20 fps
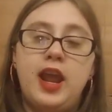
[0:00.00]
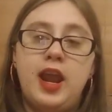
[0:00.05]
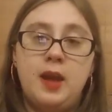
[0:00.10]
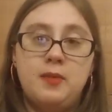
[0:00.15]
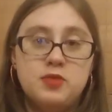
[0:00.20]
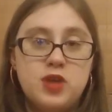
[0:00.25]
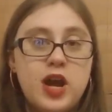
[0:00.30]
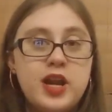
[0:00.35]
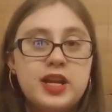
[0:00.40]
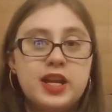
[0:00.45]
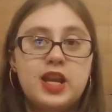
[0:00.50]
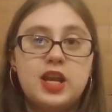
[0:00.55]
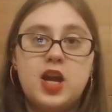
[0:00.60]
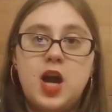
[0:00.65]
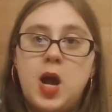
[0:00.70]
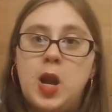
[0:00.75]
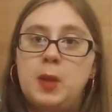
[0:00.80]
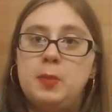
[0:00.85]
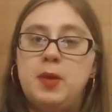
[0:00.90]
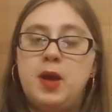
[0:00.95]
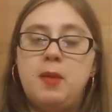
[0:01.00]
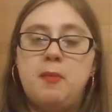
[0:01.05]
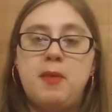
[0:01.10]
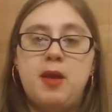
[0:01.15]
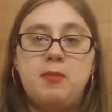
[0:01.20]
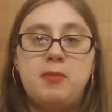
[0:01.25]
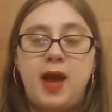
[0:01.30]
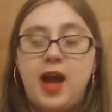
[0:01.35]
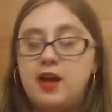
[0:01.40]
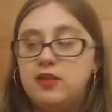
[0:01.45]
and I'm trying to get caught up on
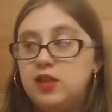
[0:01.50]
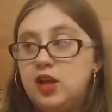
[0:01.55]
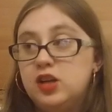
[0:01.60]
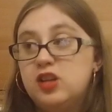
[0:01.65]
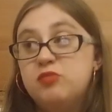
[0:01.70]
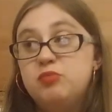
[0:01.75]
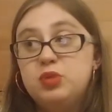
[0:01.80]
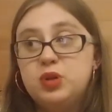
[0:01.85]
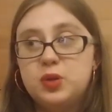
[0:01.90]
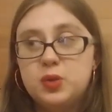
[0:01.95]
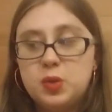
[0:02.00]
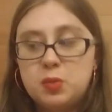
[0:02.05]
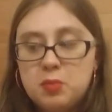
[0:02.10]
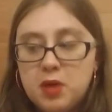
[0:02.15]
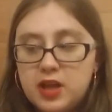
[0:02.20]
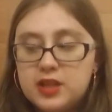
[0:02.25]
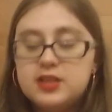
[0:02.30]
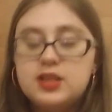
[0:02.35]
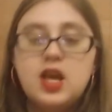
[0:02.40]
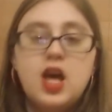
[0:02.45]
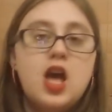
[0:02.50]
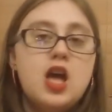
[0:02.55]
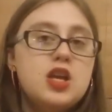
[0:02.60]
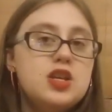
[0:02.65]
my backlog of Book of the Month,